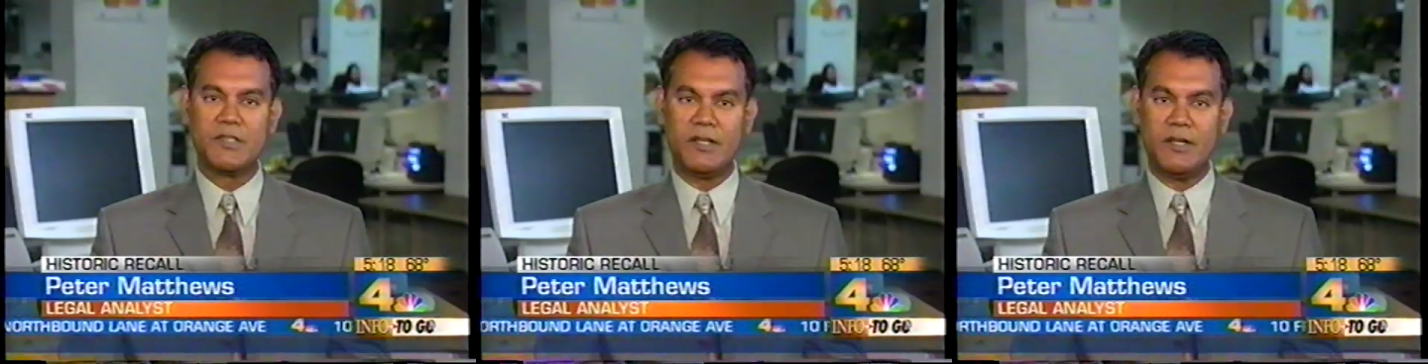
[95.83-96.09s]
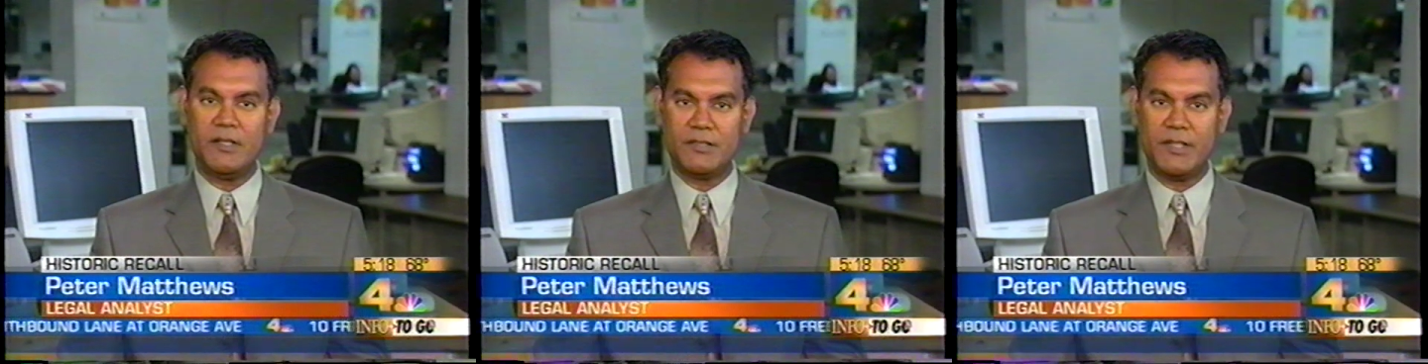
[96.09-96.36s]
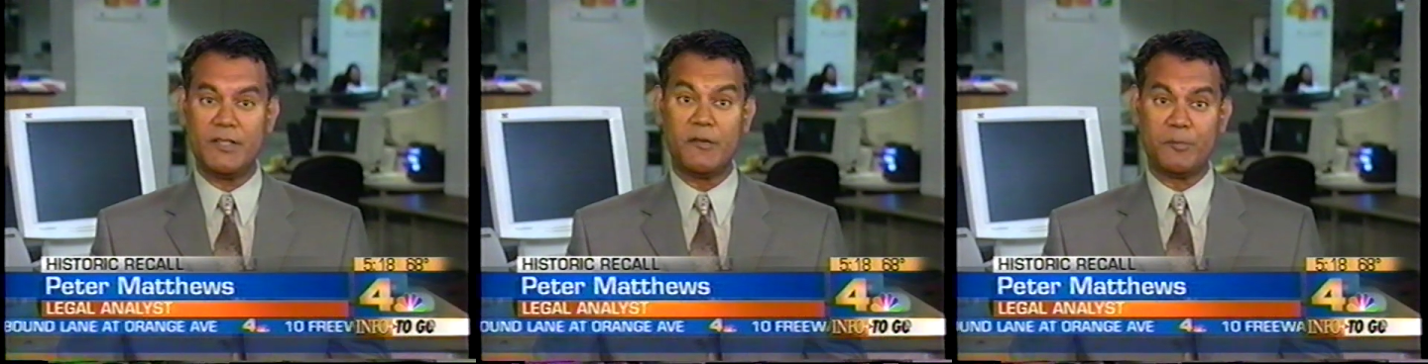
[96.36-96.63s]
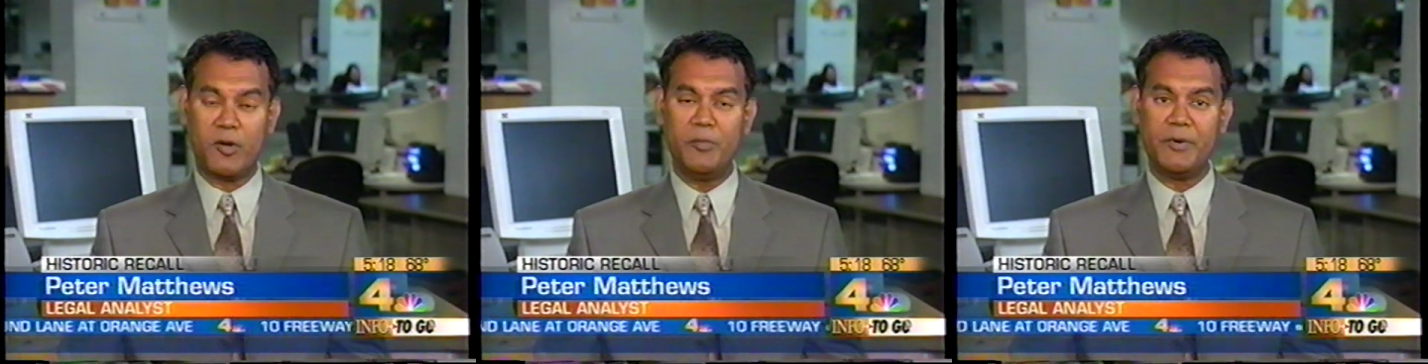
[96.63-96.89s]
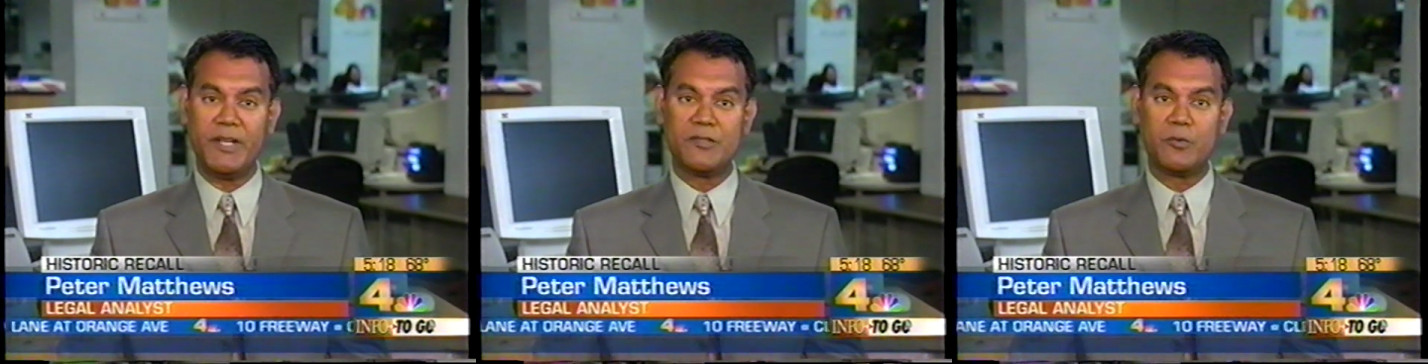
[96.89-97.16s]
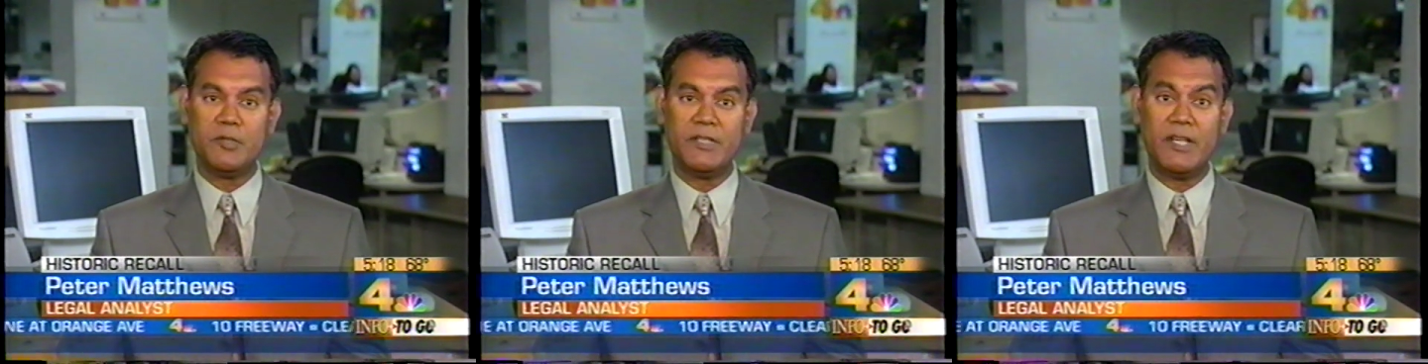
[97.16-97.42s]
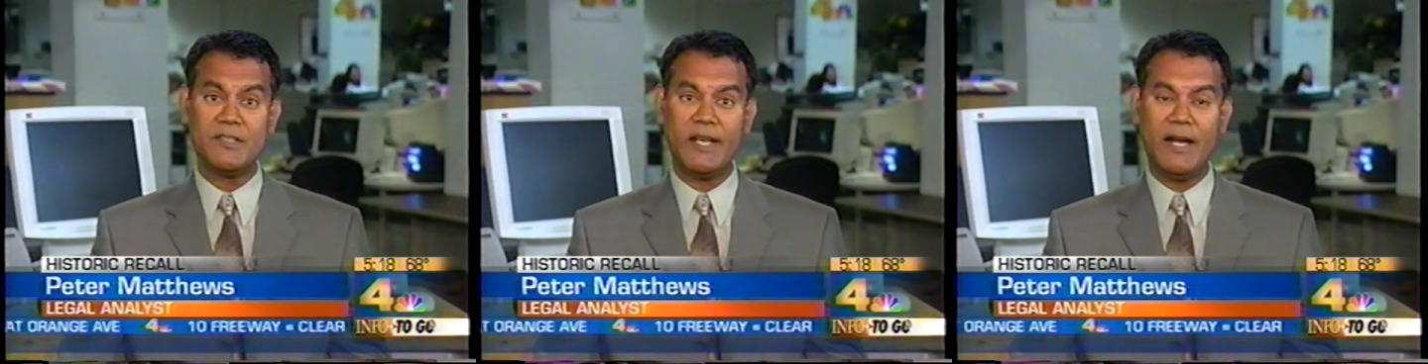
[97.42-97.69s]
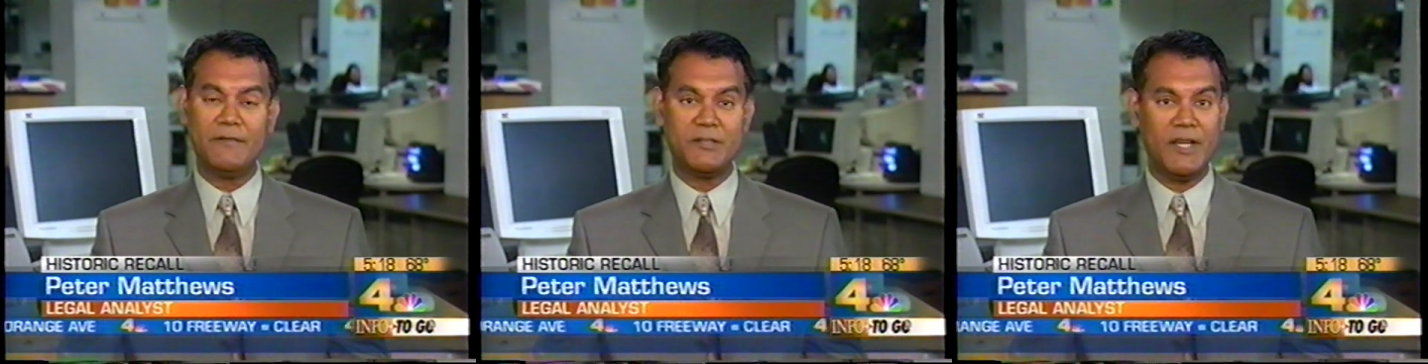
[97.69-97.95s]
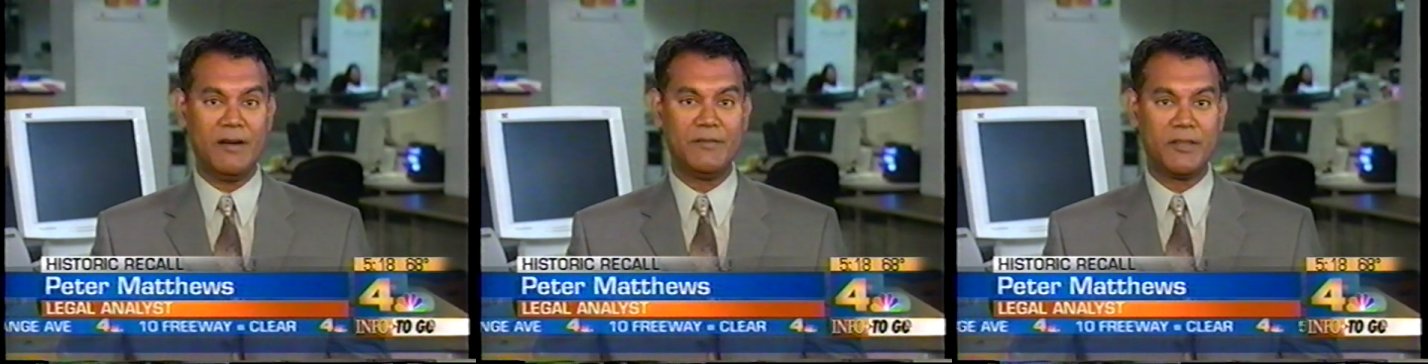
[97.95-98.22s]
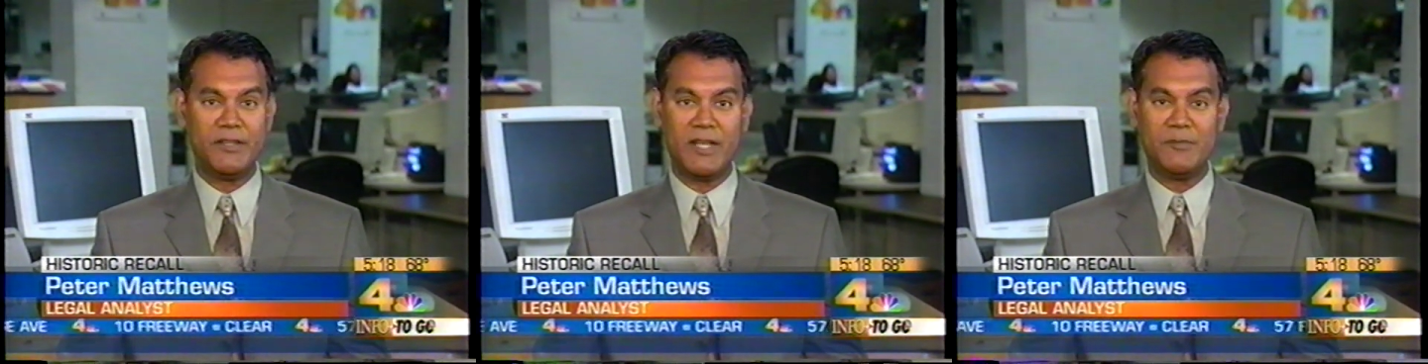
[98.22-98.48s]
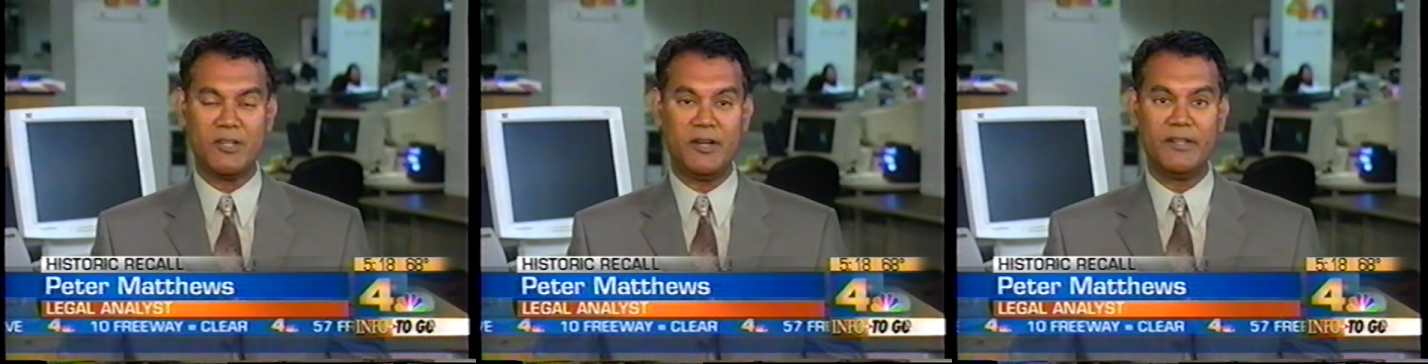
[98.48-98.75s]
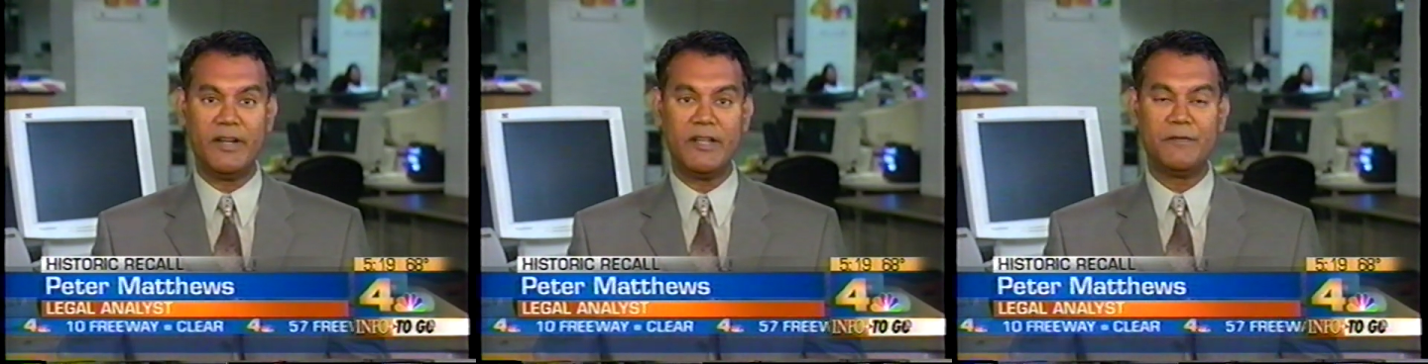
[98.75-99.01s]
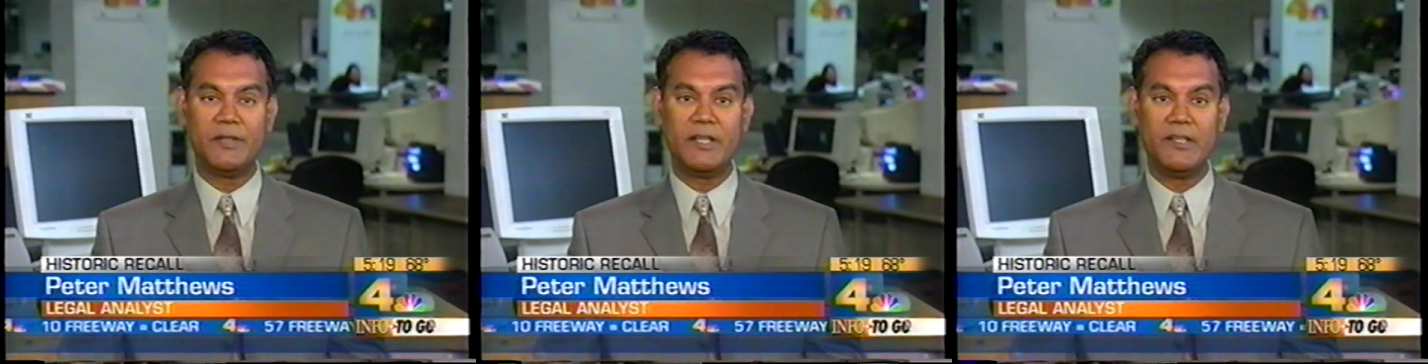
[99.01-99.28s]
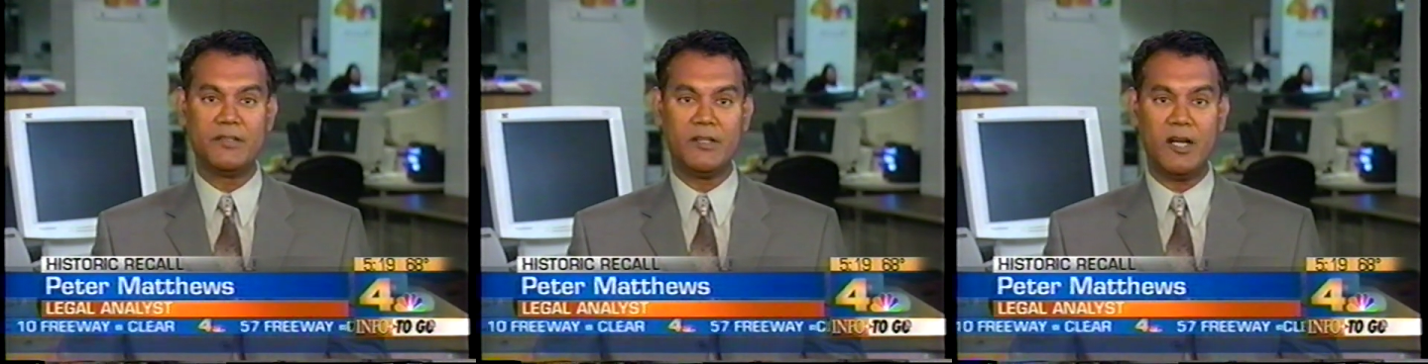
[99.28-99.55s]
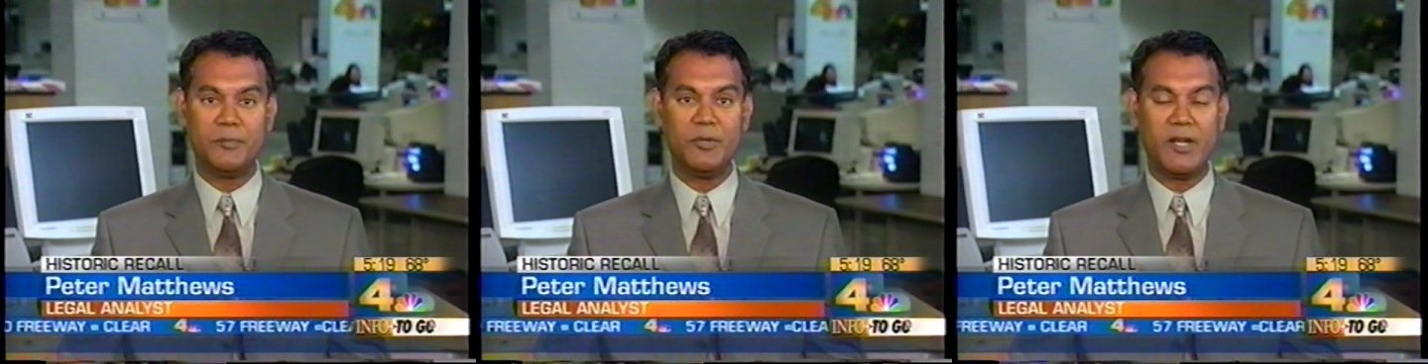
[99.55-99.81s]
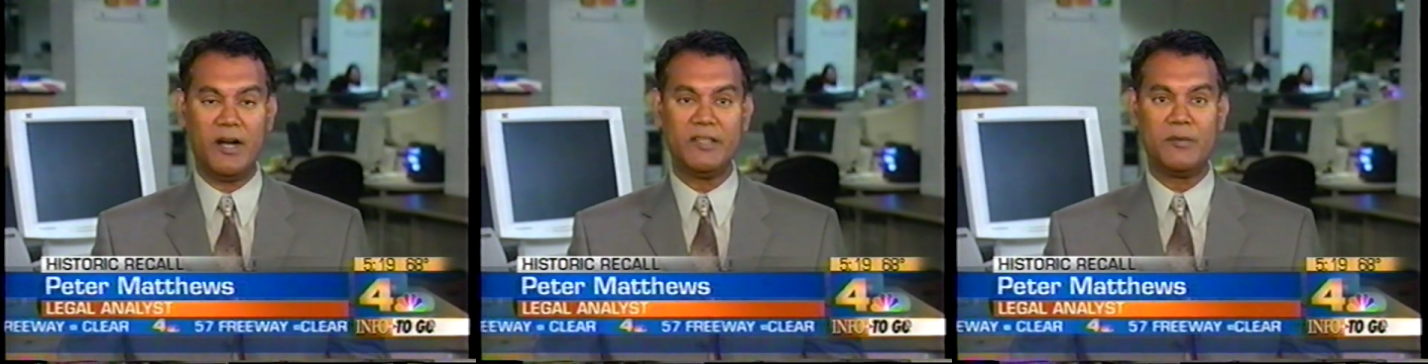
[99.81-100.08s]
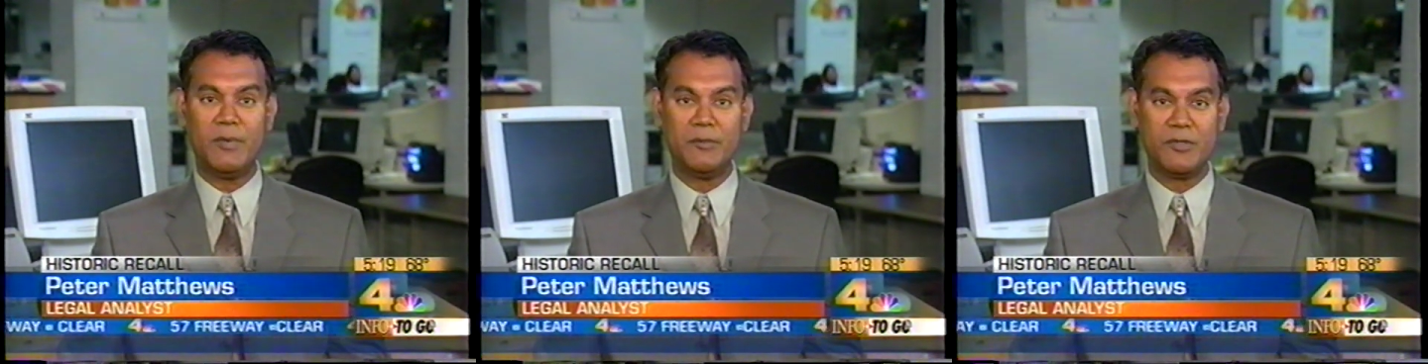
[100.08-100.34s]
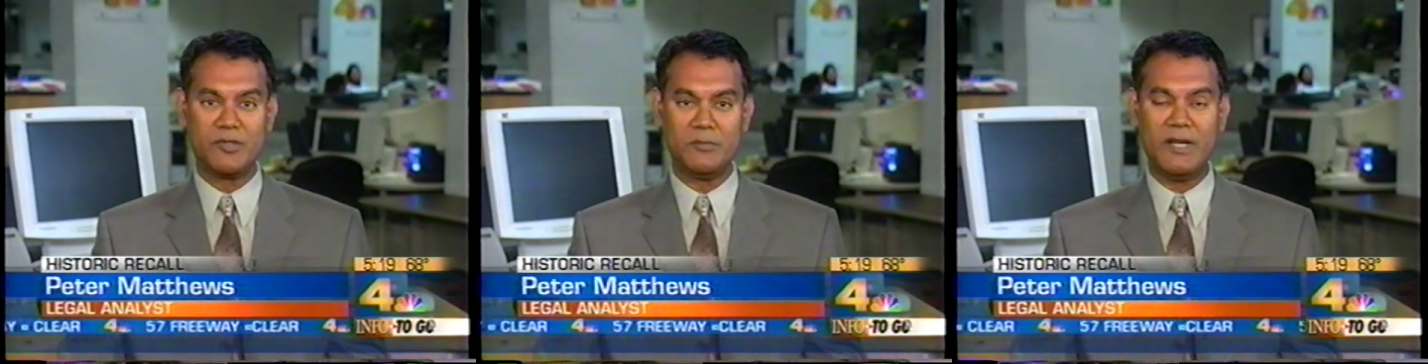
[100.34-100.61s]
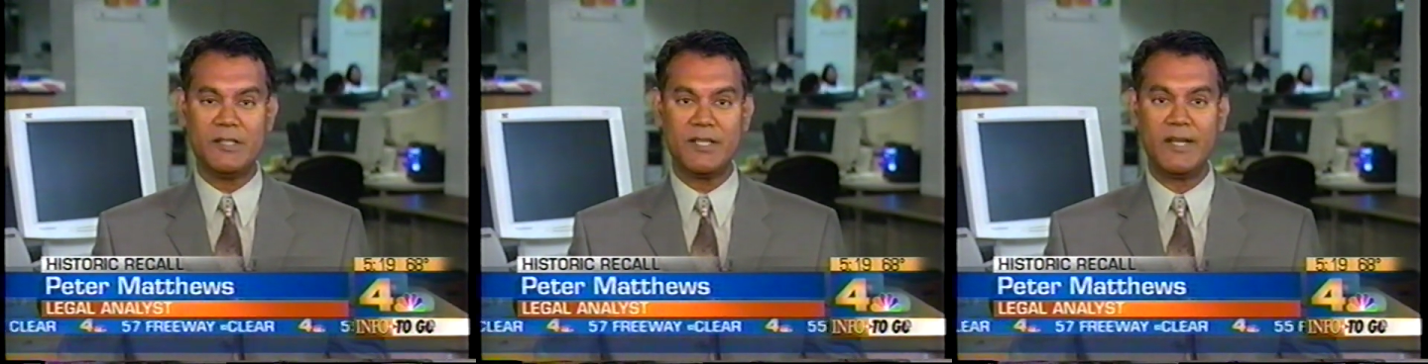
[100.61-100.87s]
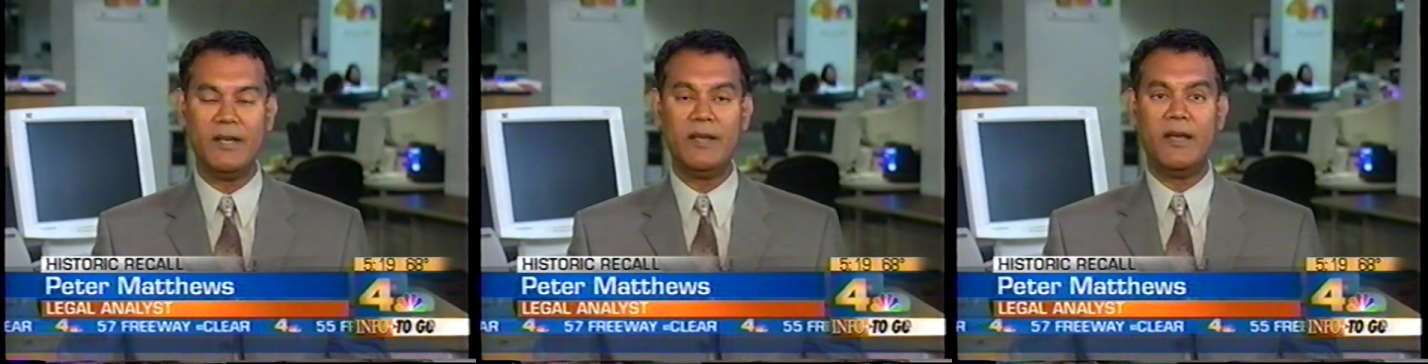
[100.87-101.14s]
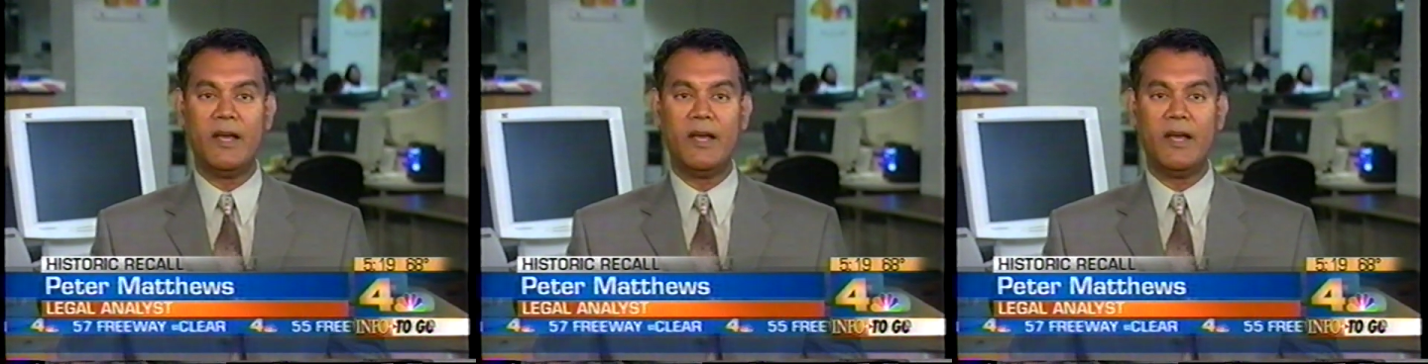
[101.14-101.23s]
is, uh, says if appropriate, it doesn't have to have the other names on there, and if it is not put on there by Bustamante,